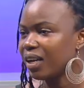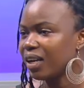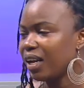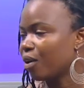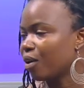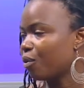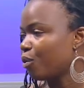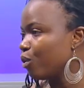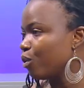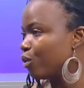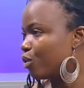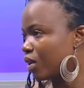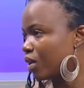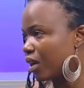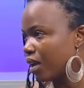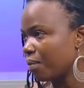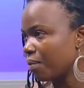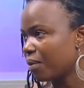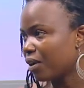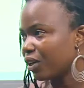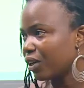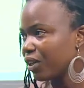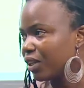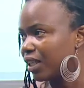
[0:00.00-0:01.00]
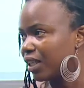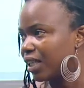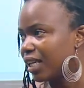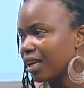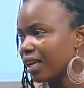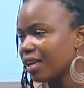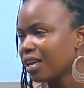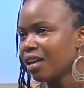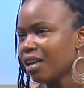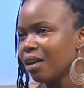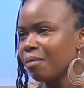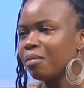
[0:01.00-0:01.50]
like we were talking about earlier,
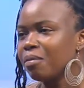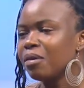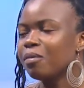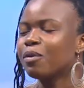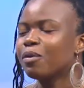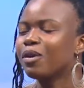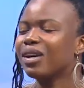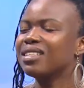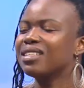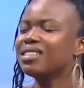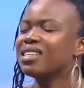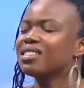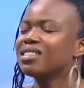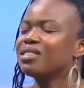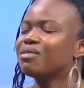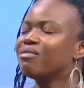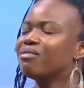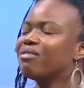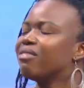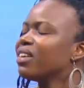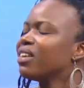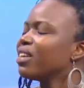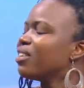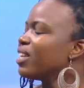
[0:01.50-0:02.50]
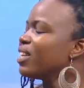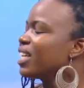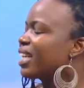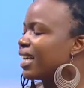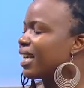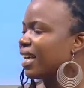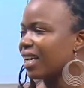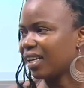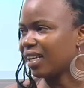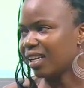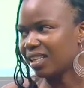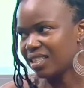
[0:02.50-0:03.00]
people are just very
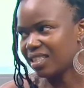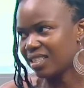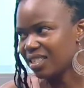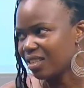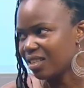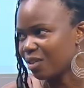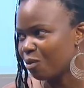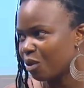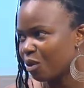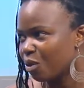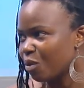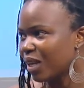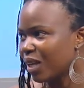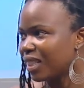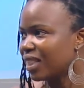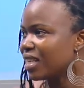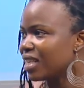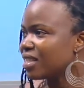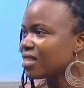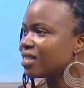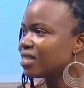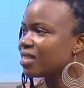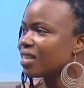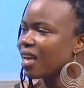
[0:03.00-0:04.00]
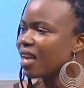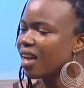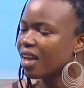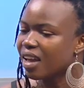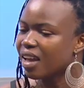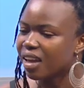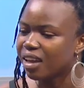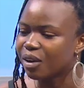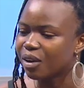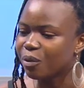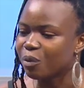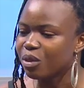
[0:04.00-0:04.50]
careless with what they
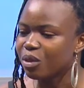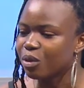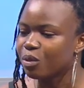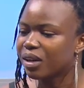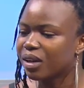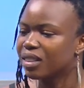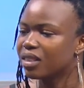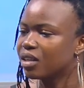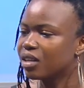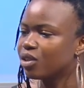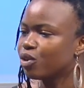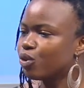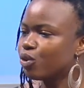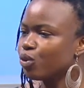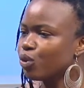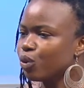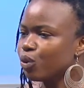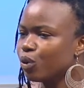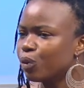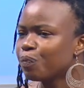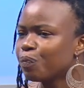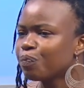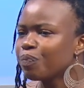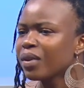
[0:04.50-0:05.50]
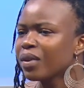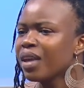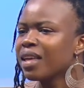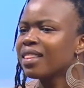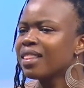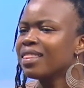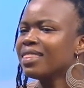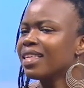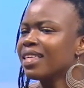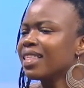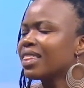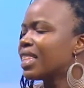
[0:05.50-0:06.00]
say, with what they do.
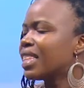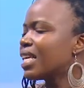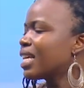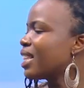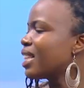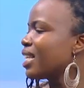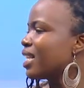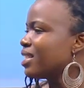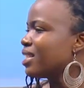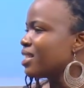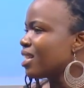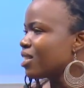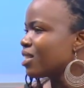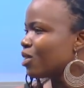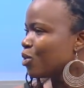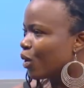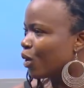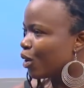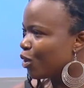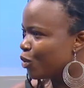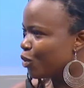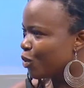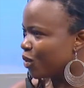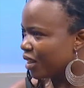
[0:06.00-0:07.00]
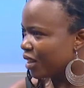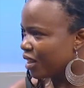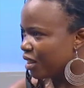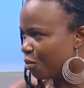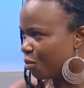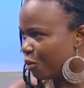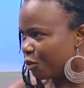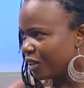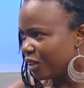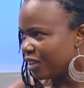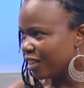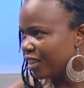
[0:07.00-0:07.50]
They think they are just talking to a
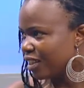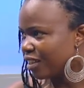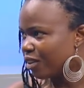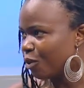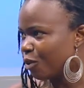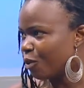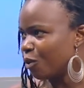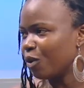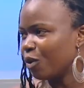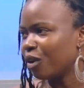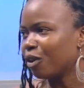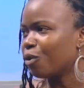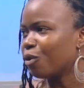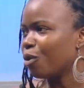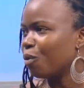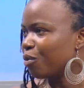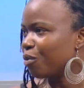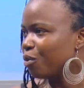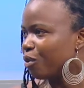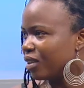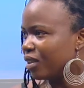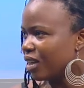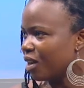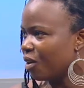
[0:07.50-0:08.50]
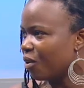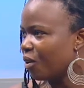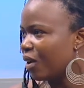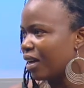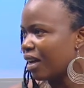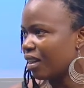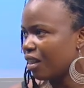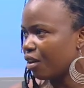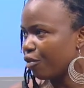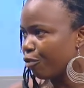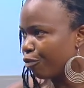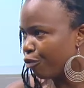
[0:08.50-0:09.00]
keyboard or a computer or
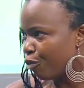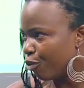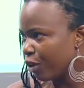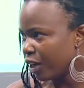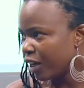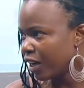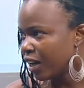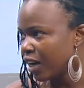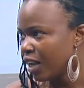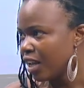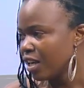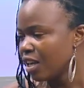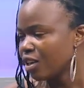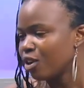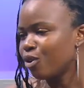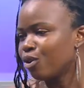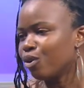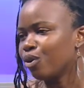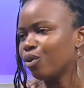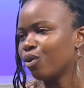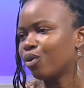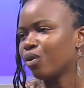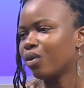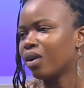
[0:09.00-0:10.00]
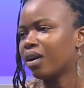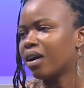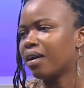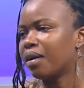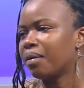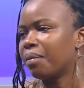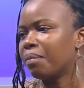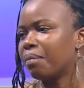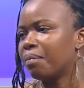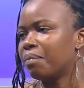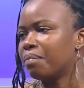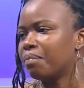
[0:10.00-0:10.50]
another phone you know,
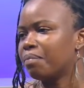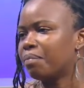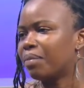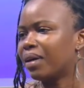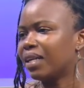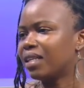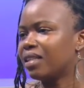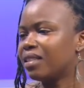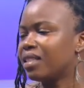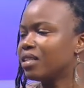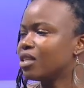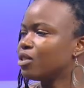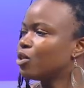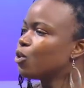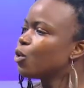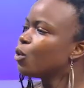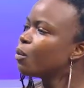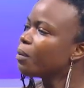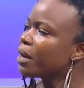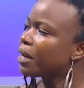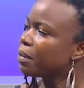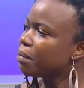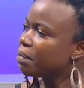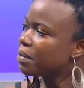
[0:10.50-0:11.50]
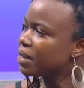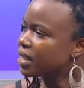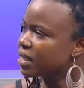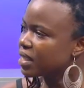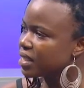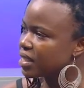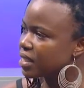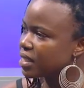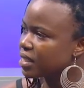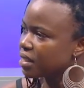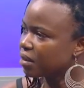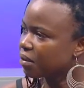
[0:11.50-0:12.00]
um, but there's human
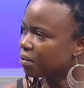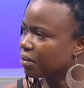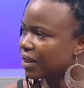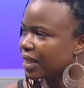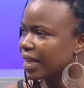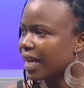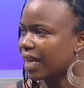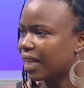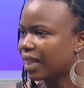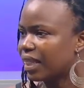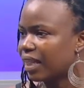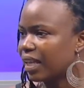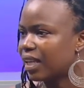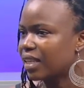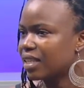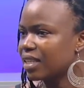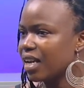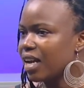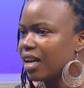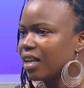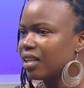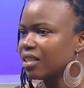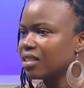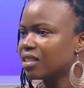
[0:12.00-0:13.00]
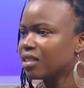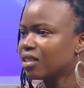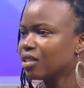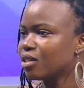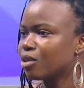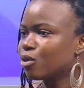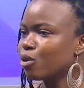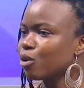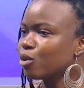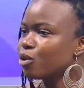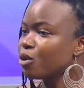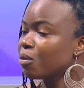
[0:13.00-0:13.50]
beings behind that. And
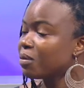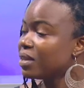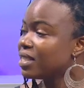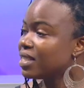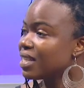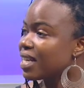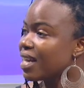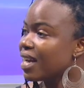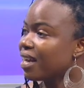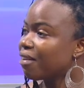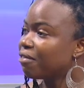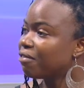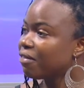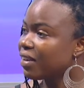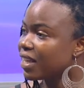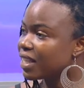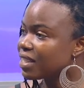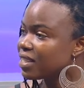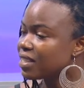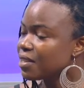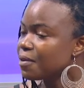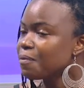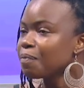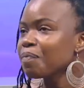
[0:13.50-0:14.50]
social media affects,